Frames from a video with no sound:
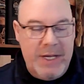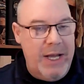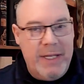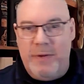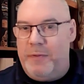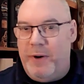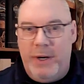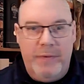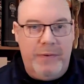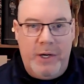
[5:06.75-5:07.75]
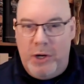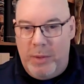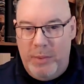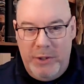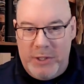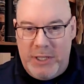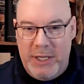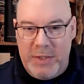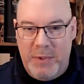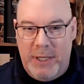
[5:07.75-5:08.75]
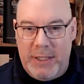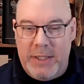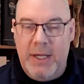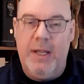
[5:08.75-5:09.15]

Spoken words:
It's a very, very common use case we get.